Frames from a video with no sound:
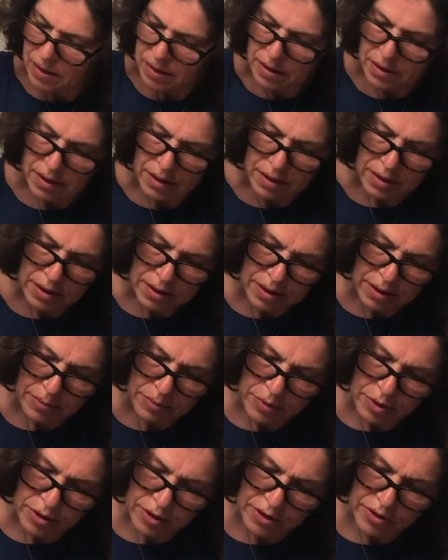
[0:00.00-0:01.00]
And I'm
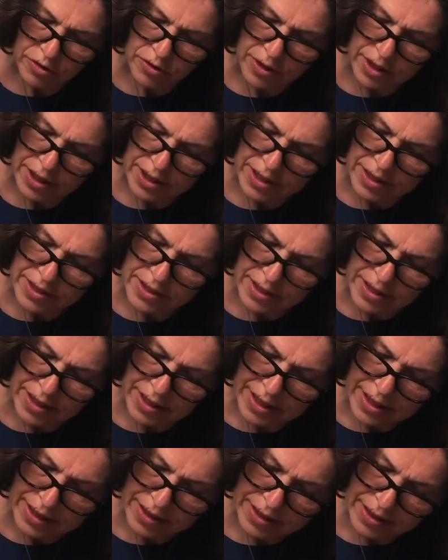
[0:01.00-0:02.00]
gonna try this
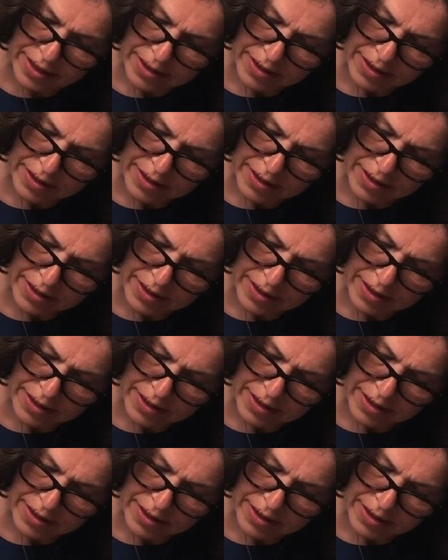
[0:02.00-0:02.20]
again.